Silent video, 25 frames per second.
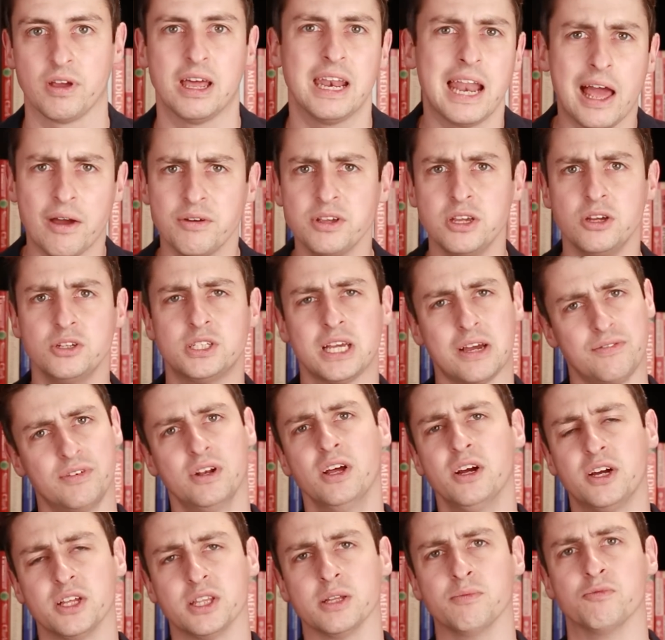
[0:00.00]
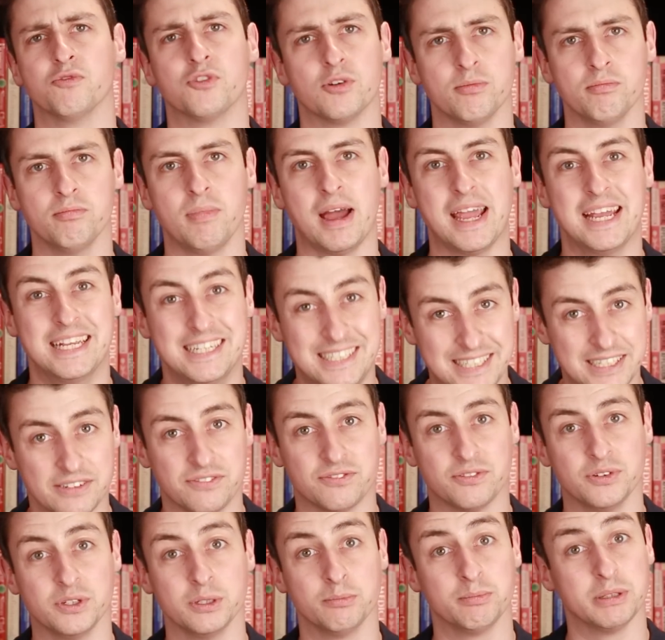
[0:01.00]
allowing you to have a look at them from a
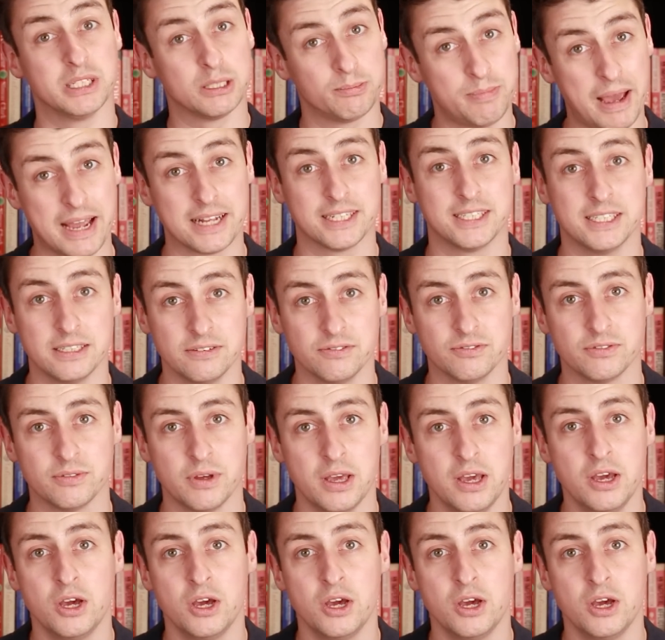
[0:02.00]
different perspective.